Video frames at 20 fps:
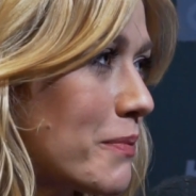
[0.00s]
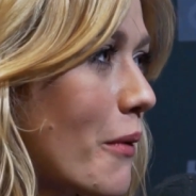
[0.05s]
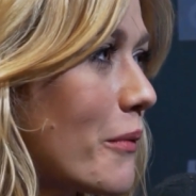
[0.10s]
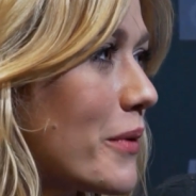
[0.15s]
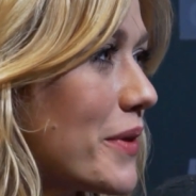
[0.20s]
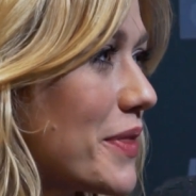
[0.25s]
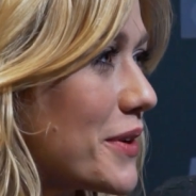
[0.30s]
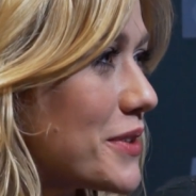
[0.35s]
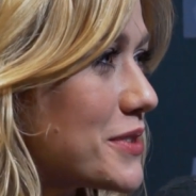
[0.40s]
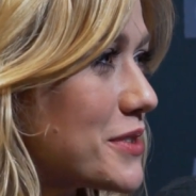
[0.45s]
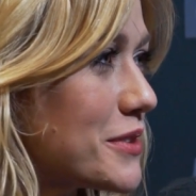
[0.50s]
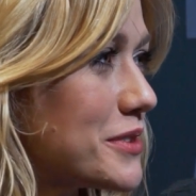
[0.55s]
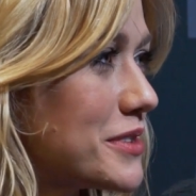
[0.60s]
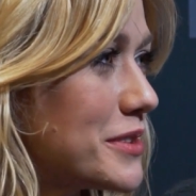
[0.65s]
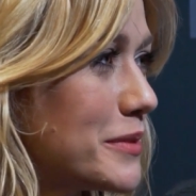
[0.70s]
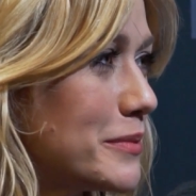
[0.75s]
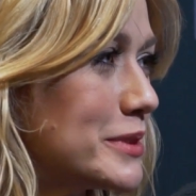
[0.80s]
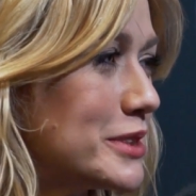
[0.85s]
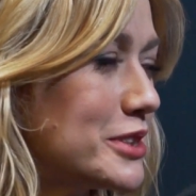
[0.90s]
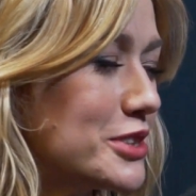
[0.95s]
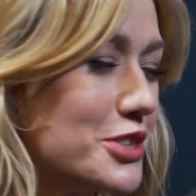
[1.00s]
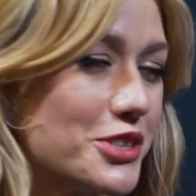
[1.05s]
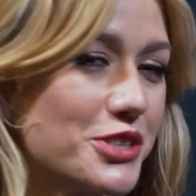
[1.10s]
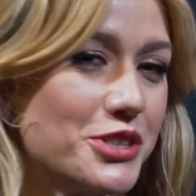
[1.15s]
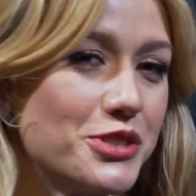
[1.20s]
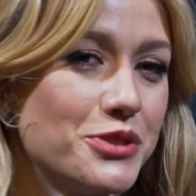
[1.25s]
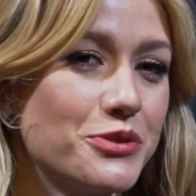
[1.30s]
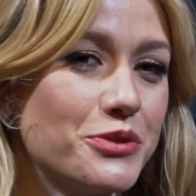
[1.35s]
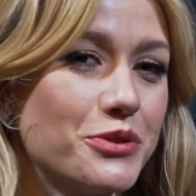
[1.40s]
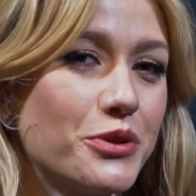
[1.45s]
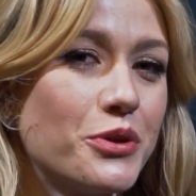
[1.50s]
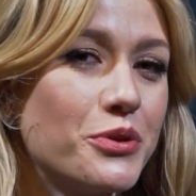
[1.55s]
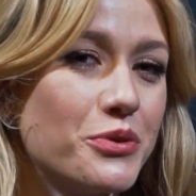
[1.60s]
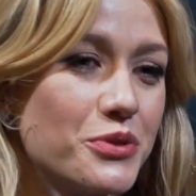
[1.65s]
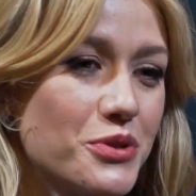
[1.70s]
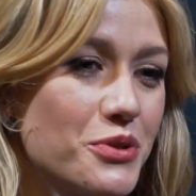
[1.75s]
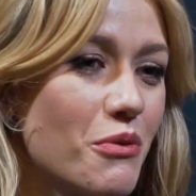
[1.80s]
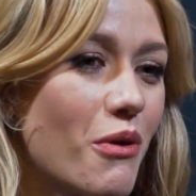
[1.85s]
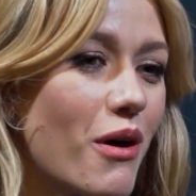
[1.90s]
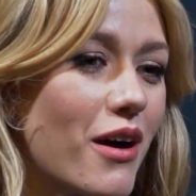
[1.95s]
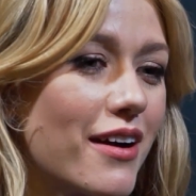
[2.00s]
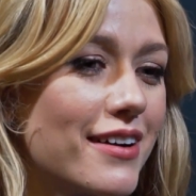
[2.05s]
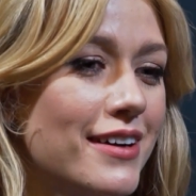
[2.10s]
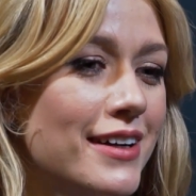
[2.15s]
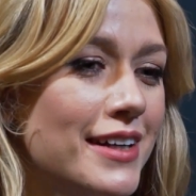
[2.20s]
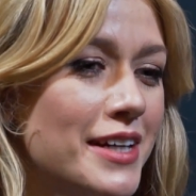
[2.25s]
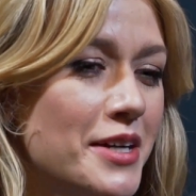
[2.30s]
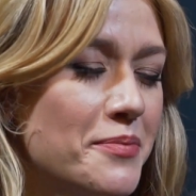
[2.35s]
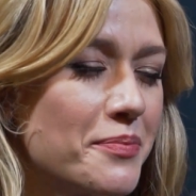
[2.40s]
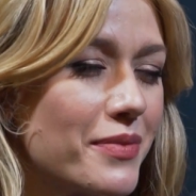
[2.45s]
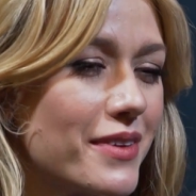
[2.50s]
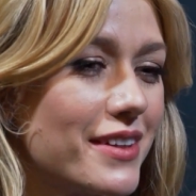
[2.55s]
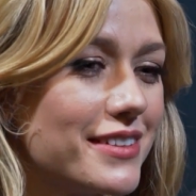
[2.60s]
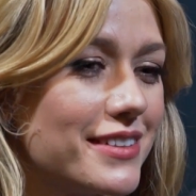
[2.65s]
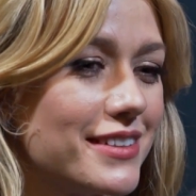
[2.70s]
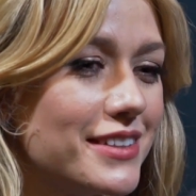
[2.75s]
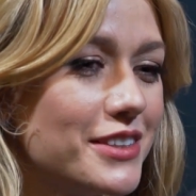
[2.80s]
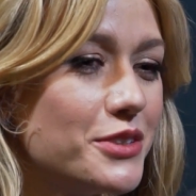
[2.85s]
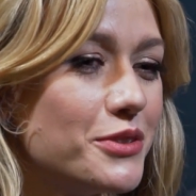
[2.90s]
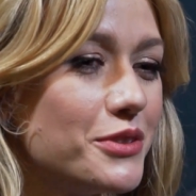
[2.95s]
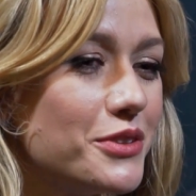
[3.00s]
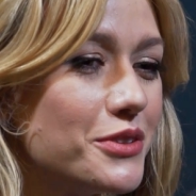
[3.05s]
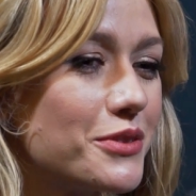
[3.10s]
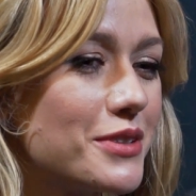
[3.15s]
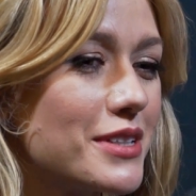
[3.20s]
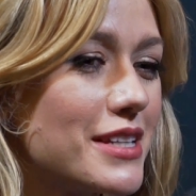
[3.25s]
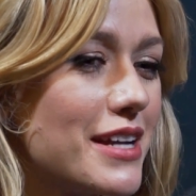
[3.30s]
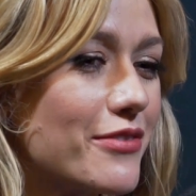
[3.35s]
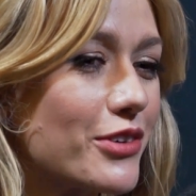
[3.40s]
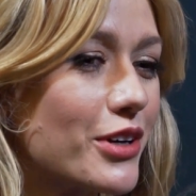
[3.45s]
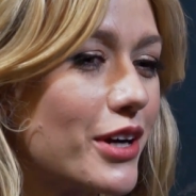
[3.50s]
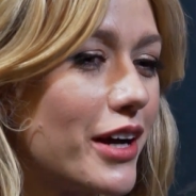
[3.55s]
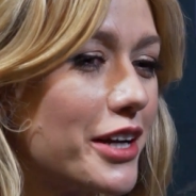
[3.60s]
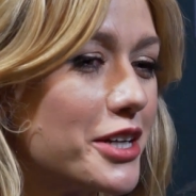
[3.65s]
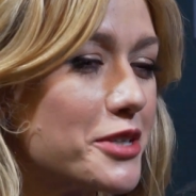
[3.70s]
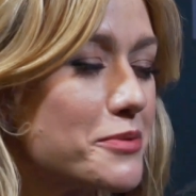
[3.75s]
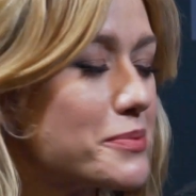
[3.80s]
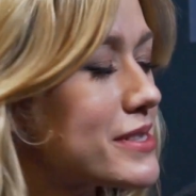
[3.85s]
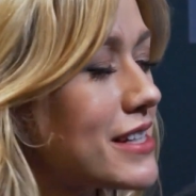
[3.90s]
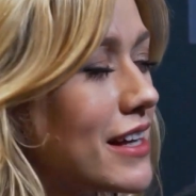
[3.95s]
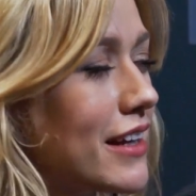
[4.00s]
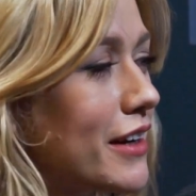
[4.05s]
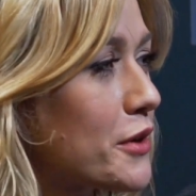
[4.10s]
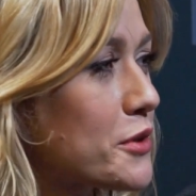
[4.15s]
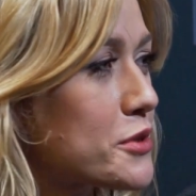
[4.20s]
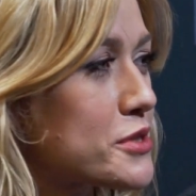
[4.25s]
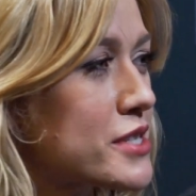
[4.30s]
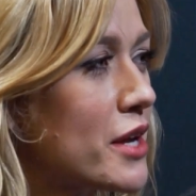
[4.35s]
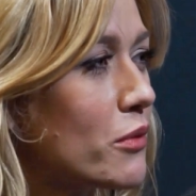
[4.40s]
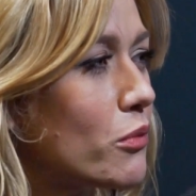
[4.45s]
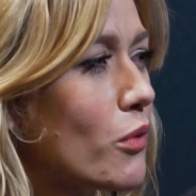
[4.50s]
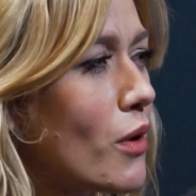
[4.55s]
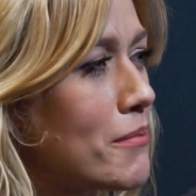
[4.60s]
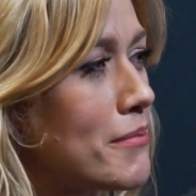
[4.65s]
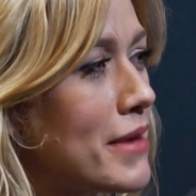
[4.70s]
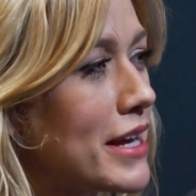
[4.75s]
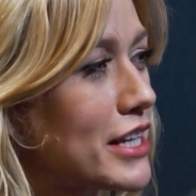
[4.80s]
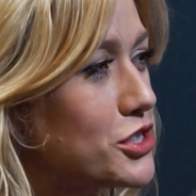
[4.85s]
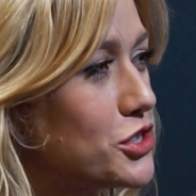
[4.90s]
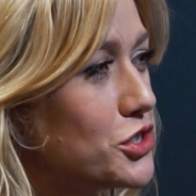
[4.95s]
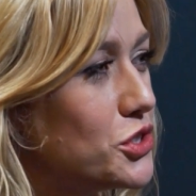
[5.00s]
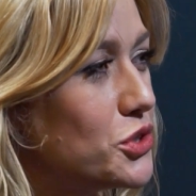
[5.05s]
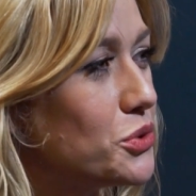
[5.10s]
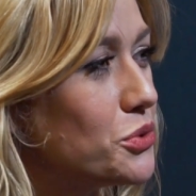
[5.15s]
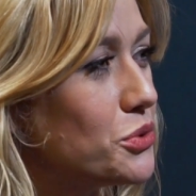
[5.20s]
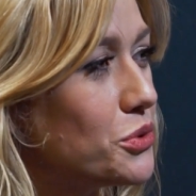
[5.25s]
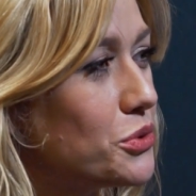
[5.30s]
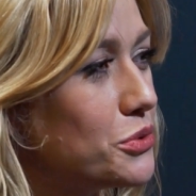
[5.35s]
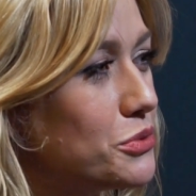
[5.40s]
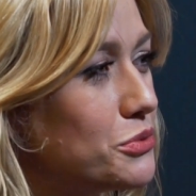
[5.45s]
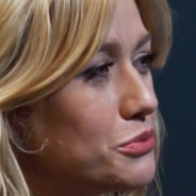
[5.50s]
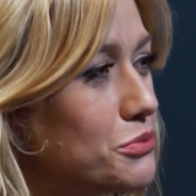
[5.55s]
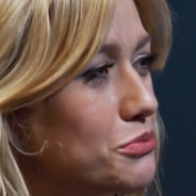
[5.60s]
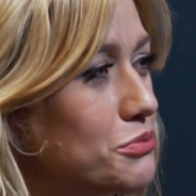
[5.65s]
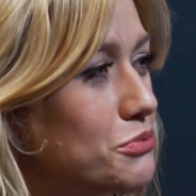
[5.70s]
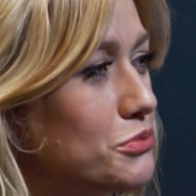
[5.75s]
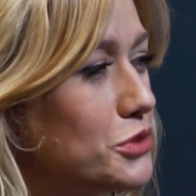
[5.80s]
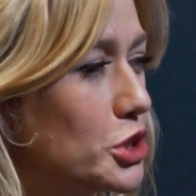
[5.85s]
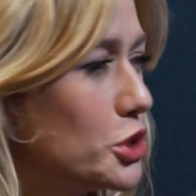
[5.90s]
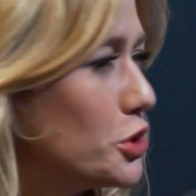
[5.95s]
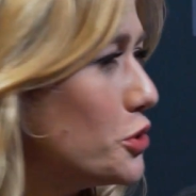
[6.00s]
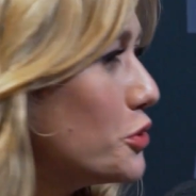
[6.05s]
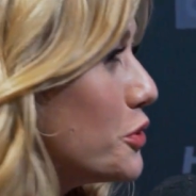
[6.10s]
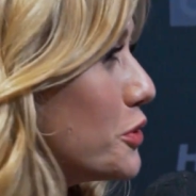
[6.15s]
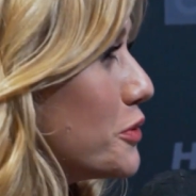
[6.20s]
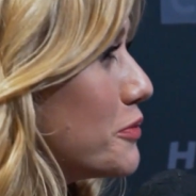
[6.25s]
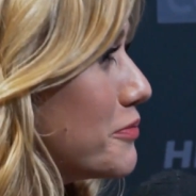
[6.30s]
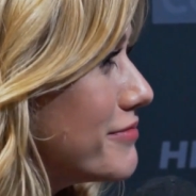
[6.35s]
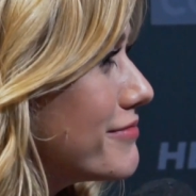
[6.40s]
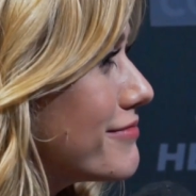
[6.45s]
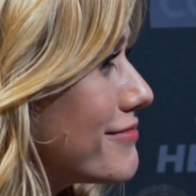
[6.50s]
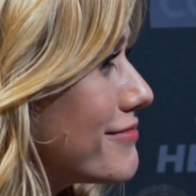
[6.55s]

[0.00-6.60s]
But when they're so similar to who you are, you can never 100% understand what makes you you.